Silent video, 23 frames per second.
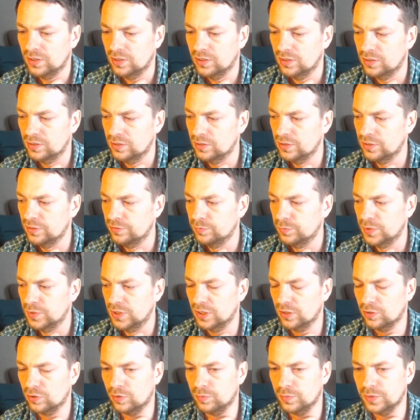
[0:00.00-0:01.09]
leave me a
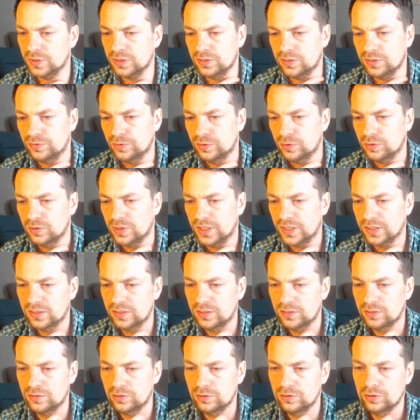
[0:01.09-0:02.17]
comment if you liked
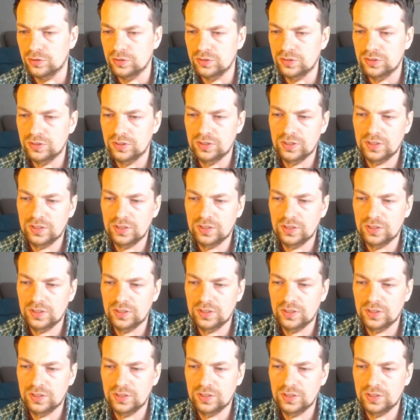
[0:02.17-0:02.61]
it or not,